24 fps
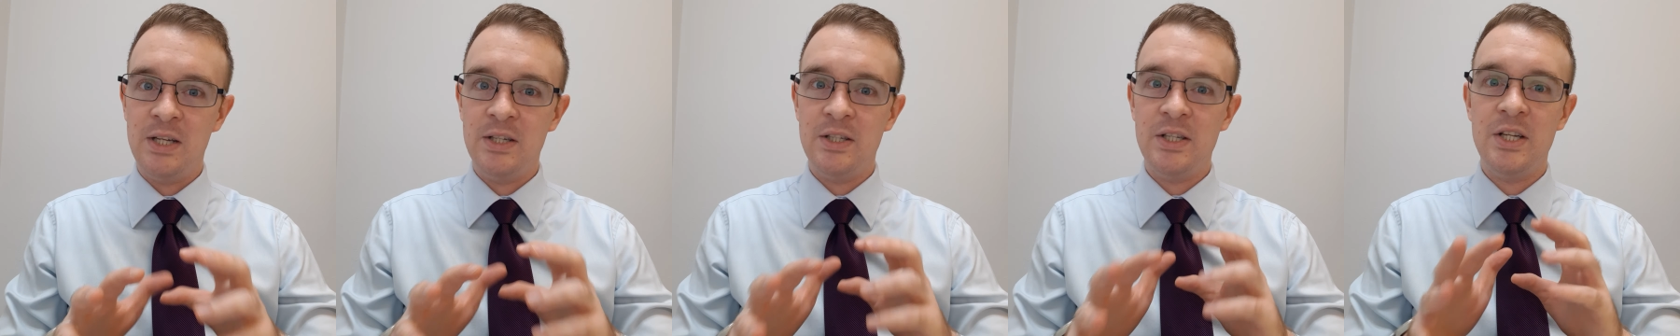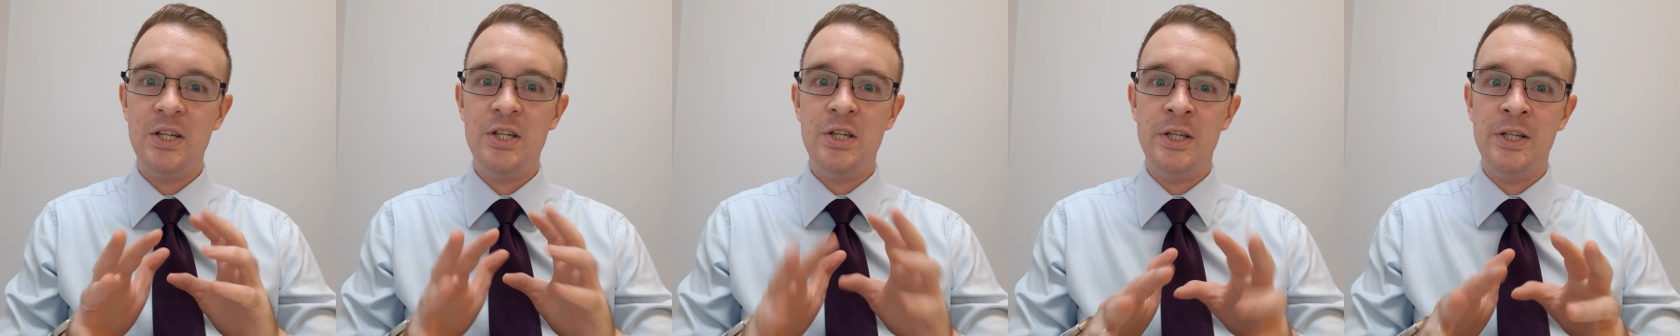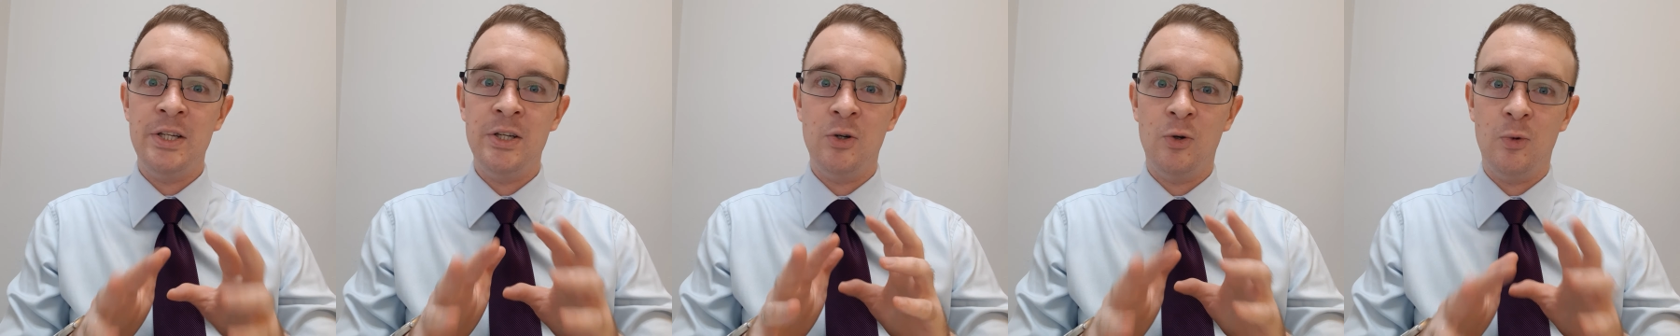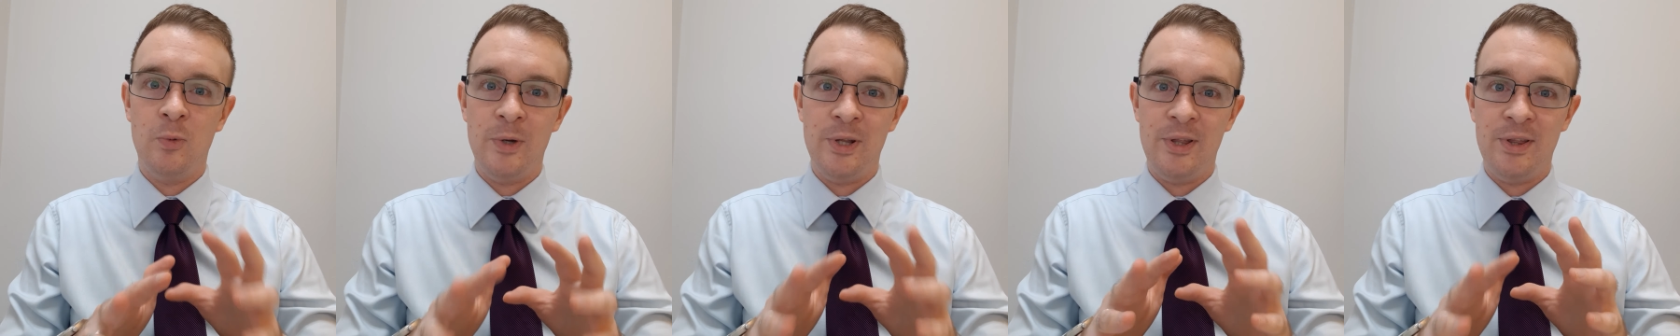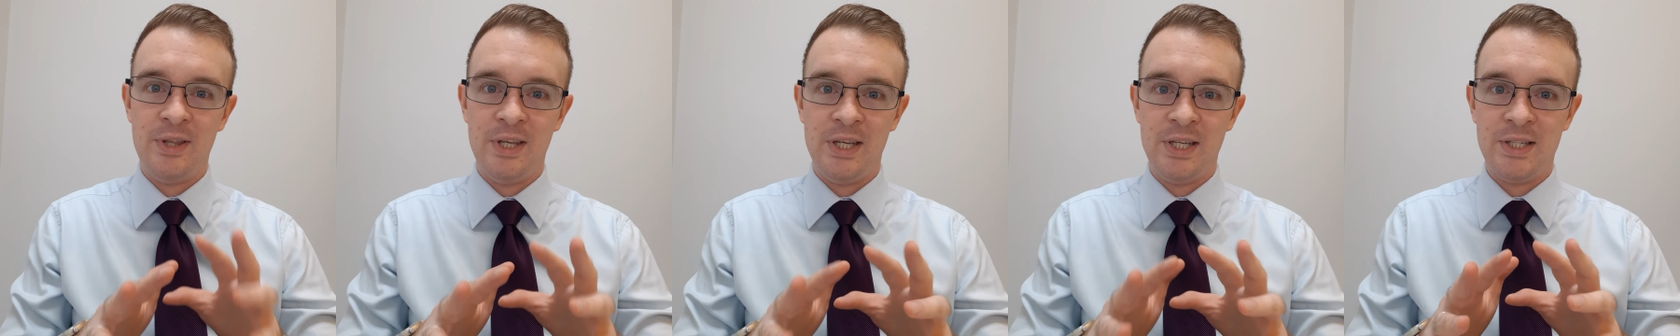to deal
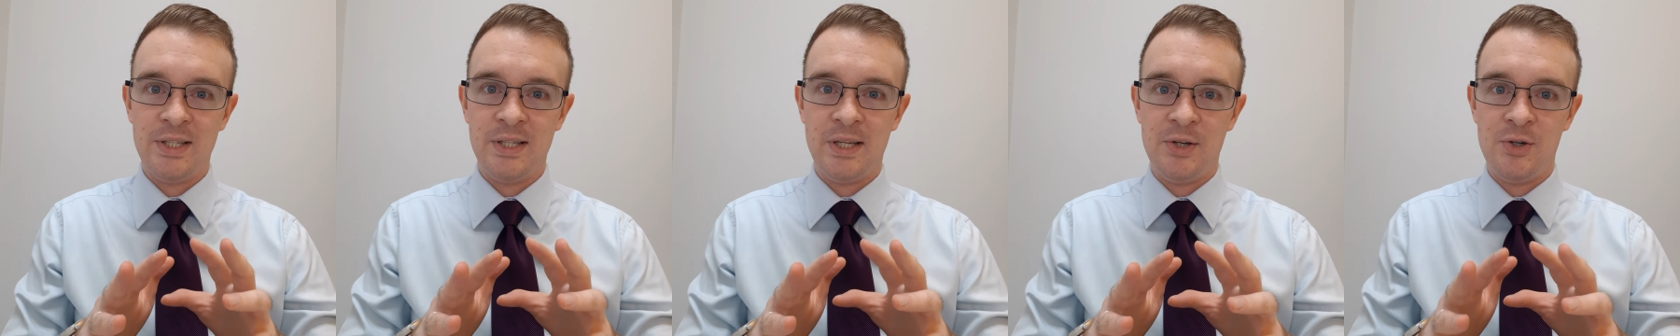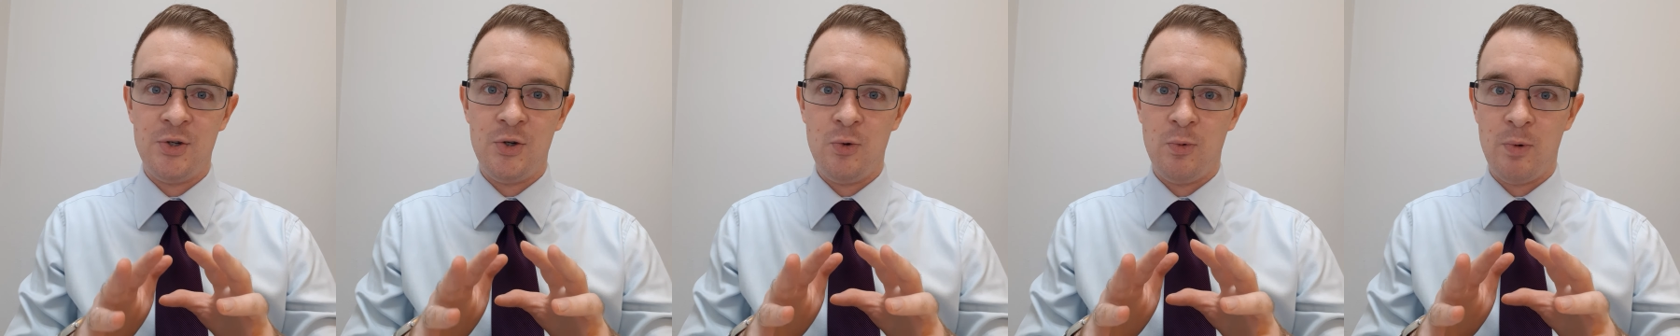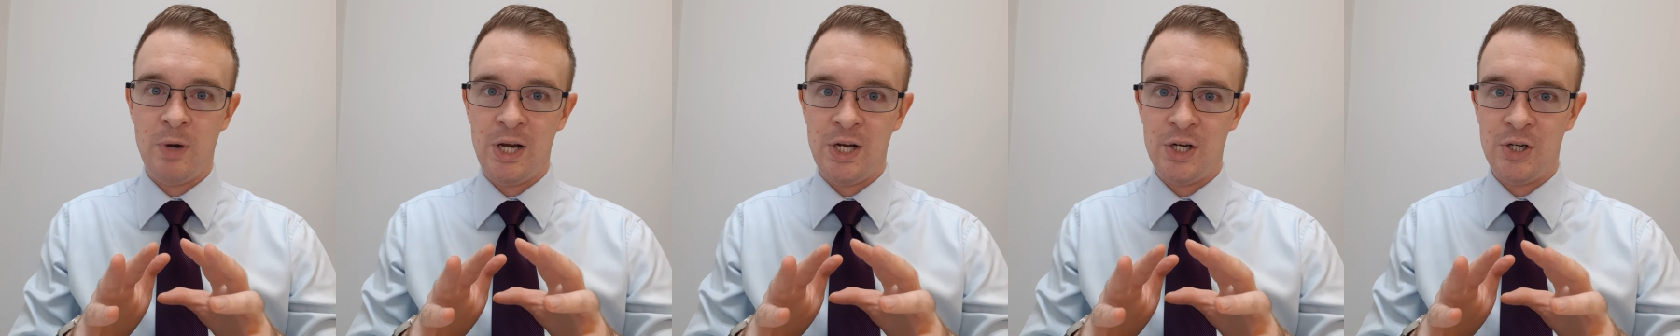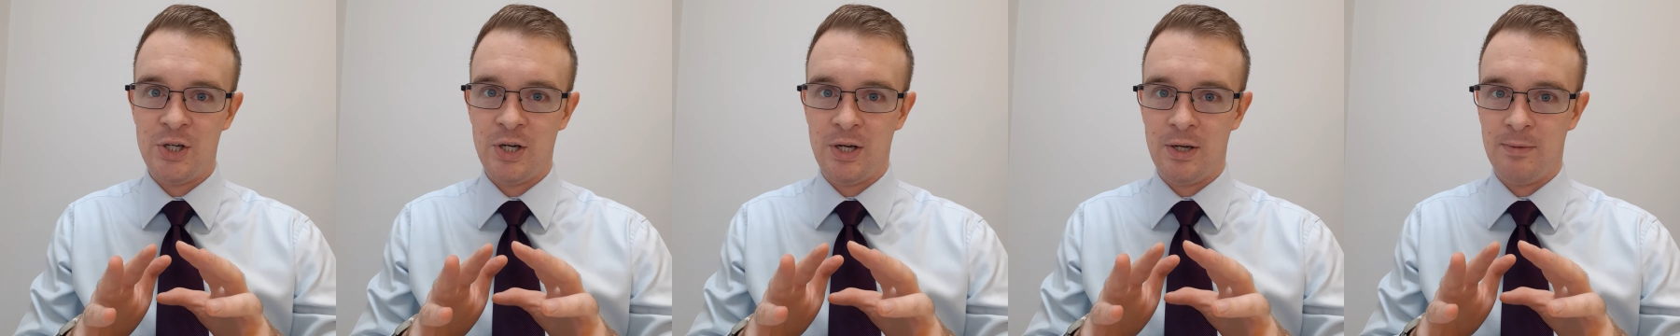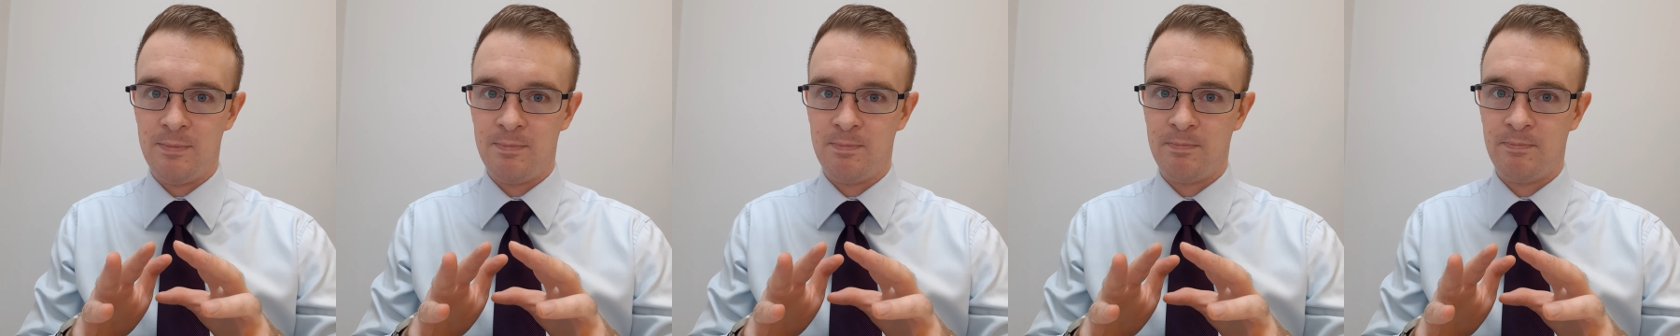with this
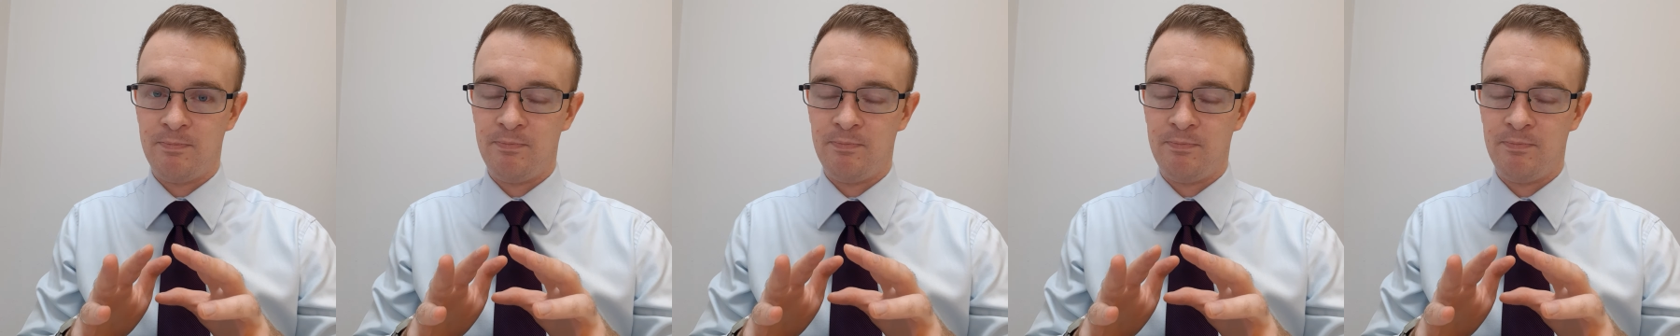situation.